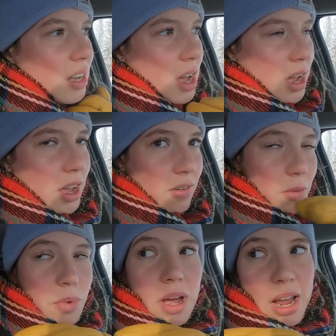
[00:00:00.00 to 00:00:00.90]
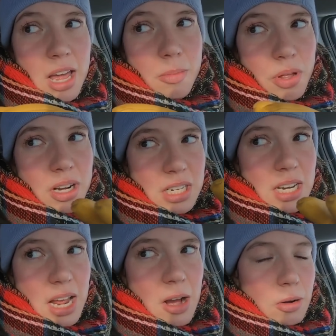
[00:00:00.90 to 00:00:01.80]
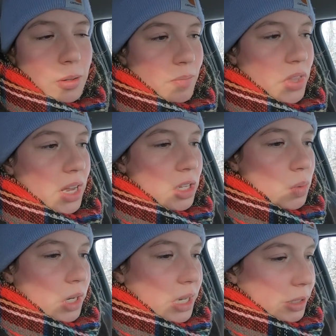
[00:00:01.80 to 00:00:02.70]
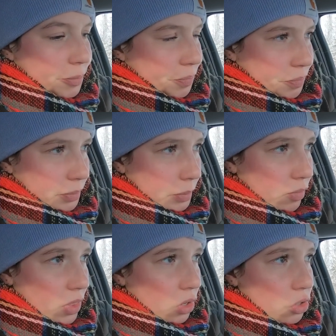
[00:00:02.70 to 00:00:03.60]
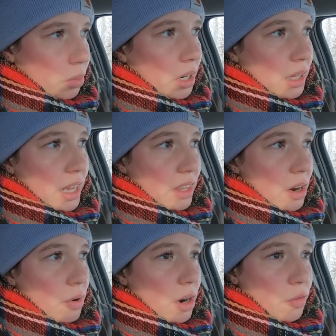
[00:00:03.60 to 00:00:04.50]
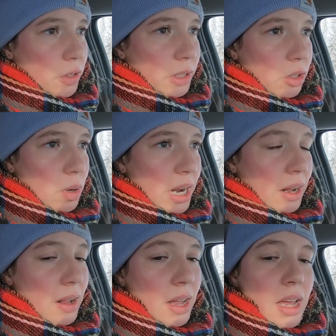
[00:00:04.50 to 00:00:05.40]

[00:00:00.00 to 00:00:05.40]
I had it plugged in now and it's working. So I'm gonna let that run for a little while.